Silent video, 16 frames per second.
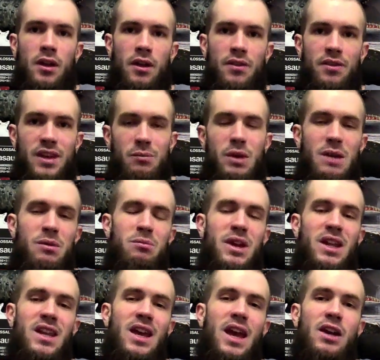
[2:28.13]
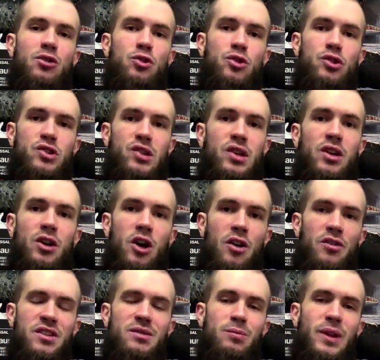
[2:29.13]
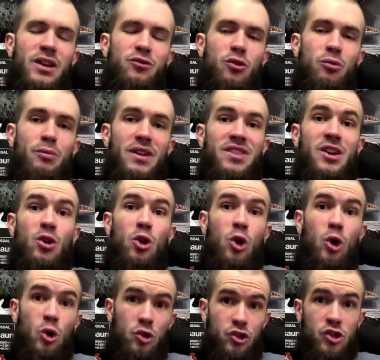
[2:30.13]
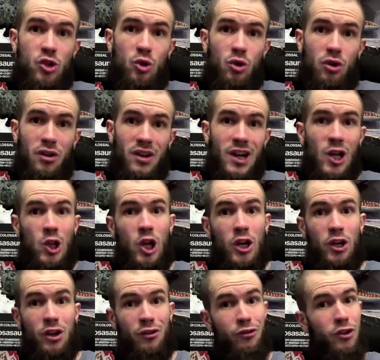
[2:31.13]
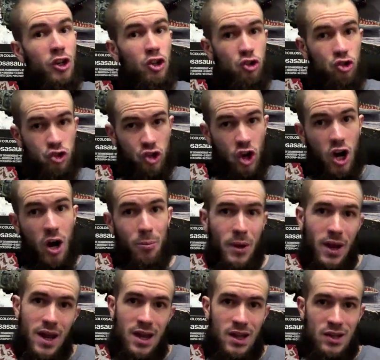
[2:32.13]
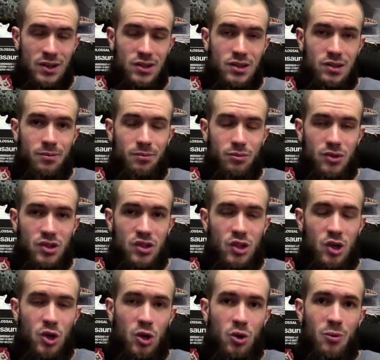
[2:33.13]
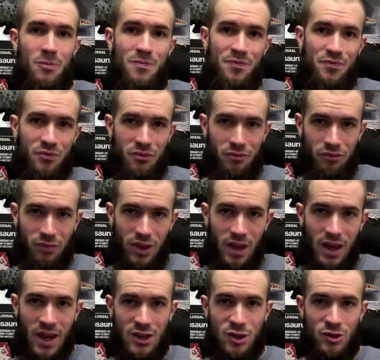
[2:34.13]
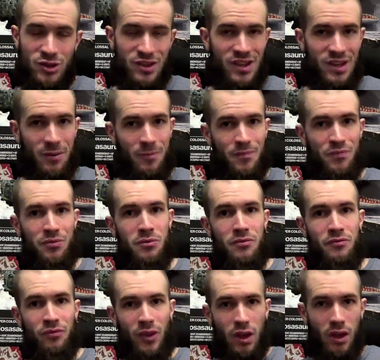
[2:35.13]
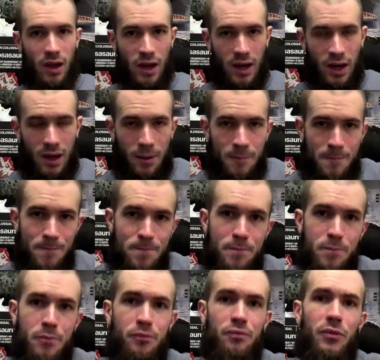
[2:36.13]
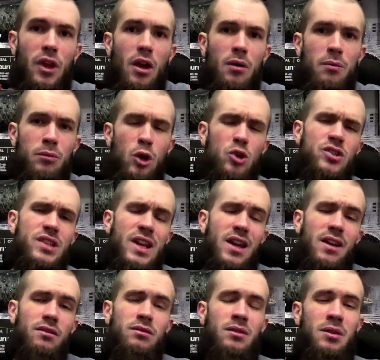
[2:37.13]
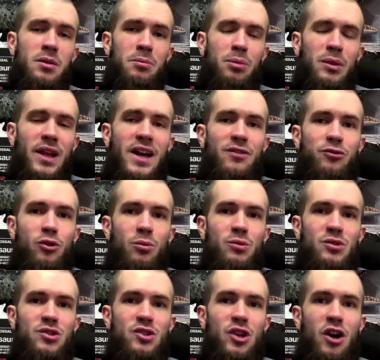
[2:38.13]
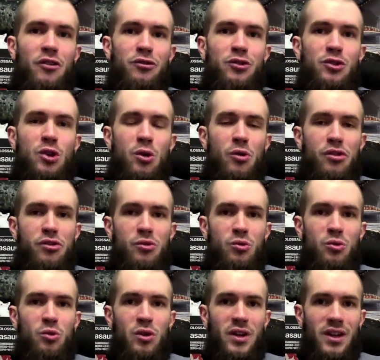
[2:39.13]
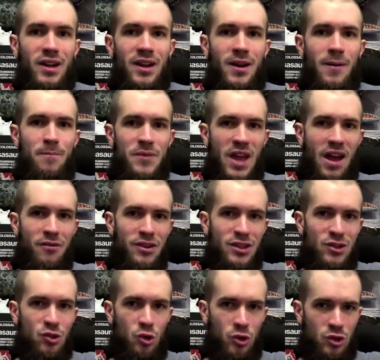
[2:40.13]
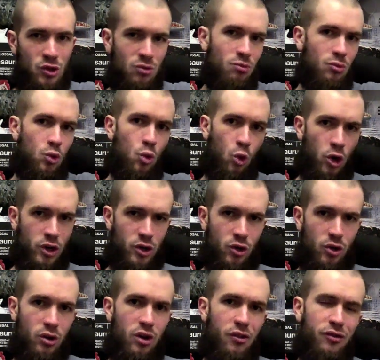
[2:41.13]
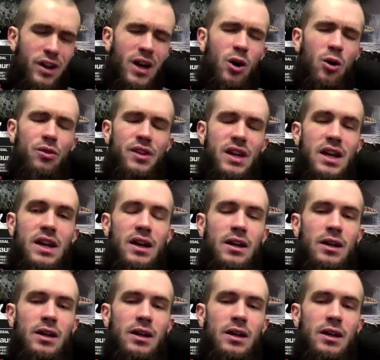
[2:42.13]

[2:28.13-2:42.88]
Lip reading: there may be many actors on this platform, but there are also a lot of job ads. So, and here's the thing, um, most platforms often go through have a certain order of how they